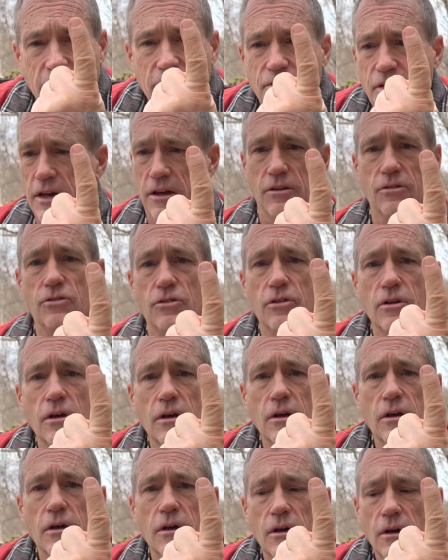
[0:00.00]
things.
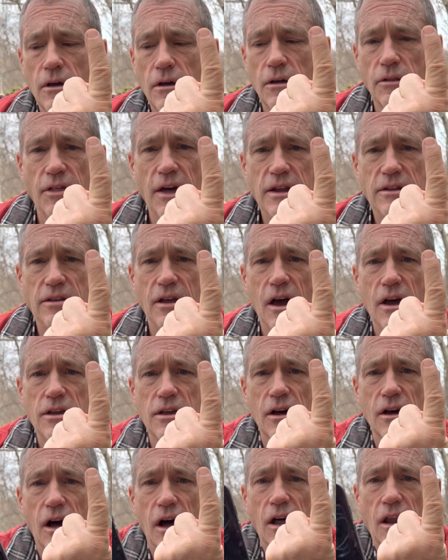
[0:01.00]
They tell
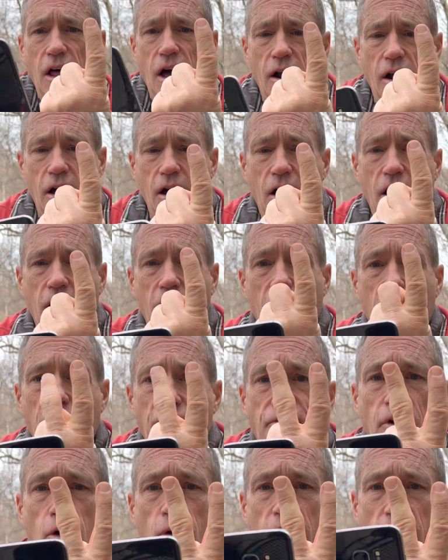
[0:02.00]
you a lot of
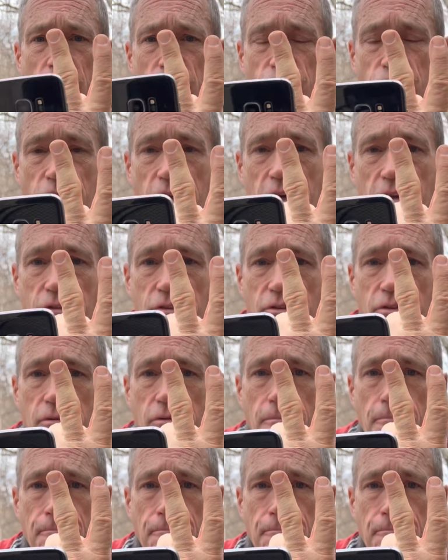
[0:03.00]
foolishness.